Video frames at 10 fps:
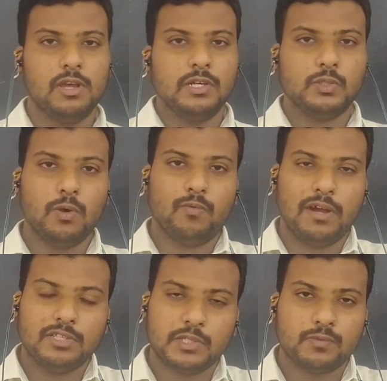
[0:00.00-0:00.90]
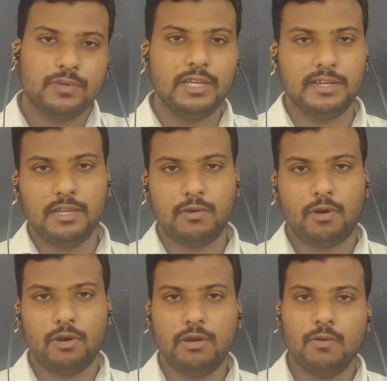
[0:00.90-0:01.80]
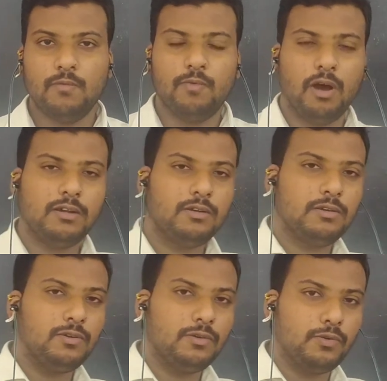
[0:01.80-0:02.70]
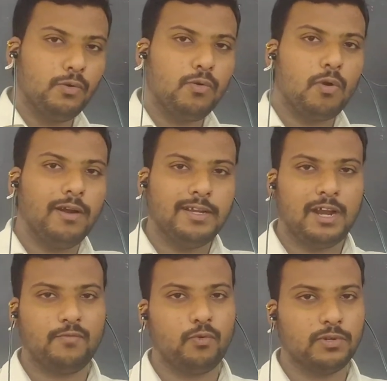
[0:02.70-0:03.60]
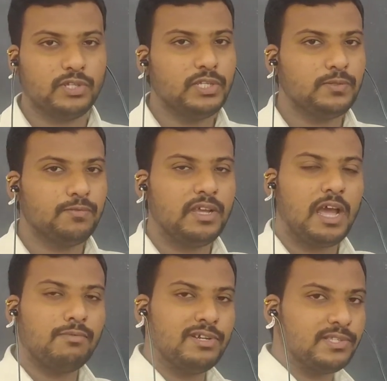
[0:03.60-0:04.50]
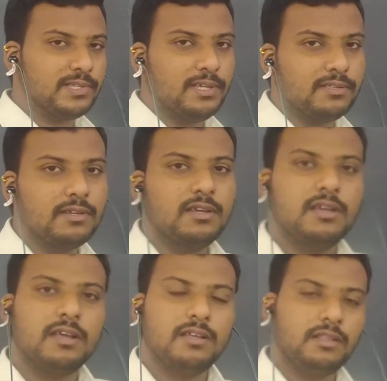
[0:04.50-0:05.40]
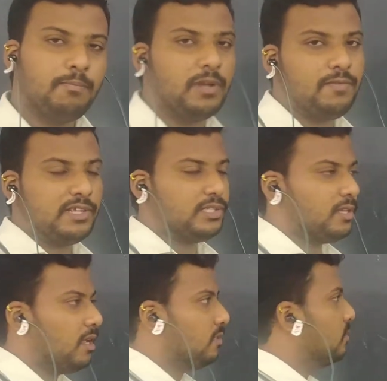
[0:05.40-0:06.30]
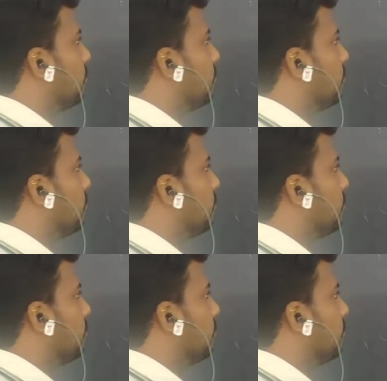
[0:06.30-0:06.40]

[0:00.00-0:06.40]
So once we recall what two contact forces we have discussed in the previous class.